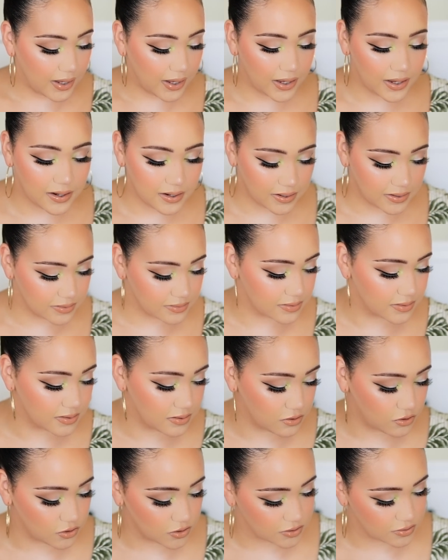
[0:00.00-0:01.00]
It
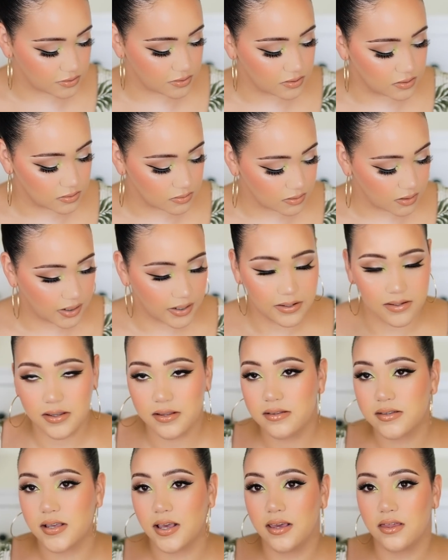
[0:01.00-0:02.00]
is just, I
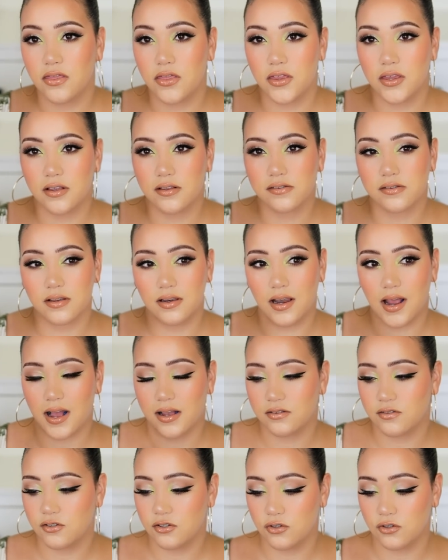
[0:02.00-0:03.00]
did take this
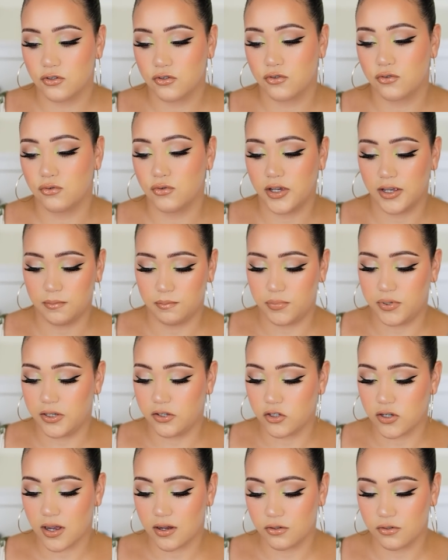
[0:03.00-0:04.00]
last year to a
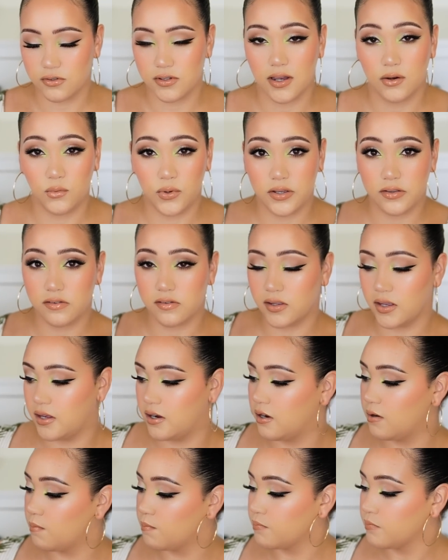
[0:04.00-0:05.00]
beach house that we stayed
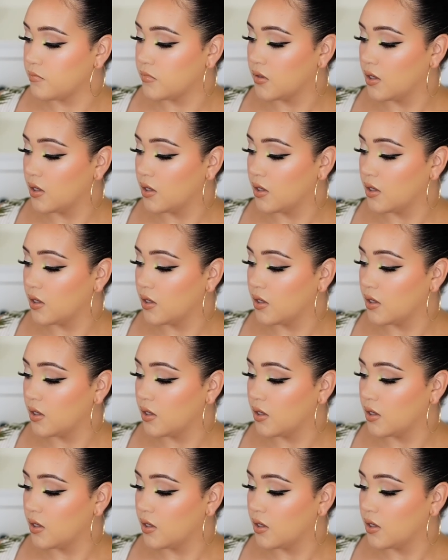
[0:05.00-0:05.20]
in.